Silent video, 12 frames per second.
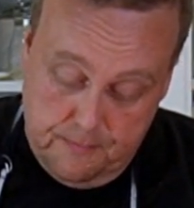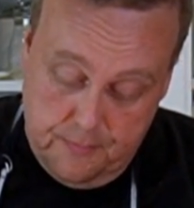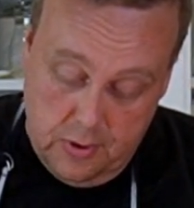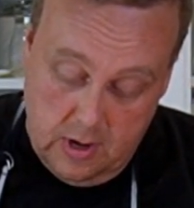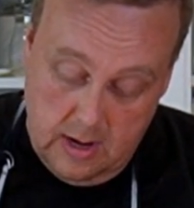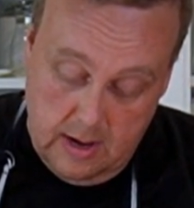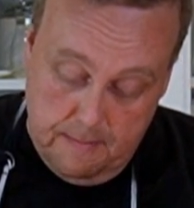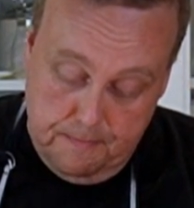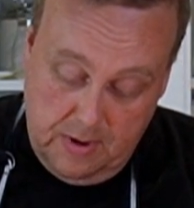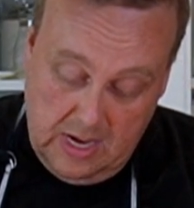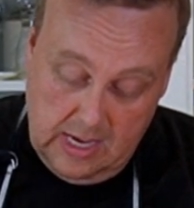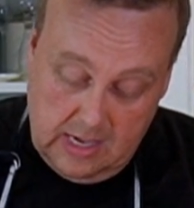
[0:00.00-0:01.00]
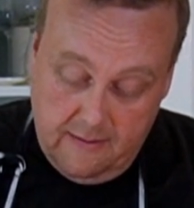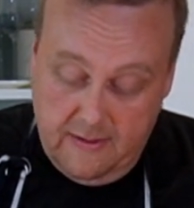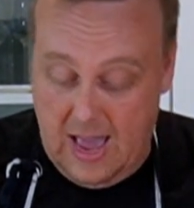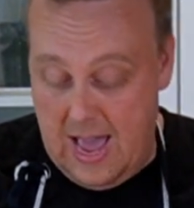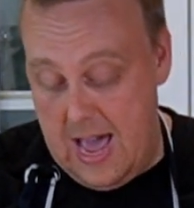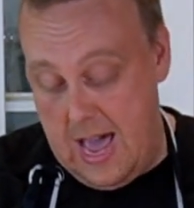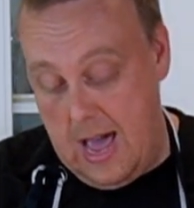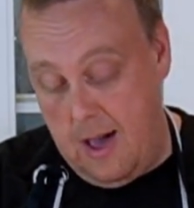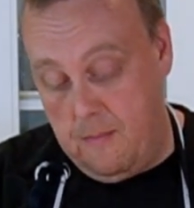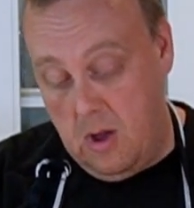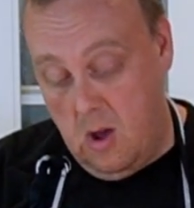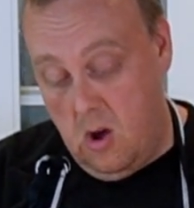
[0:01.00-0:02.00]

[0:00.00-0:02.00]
put a piece of ham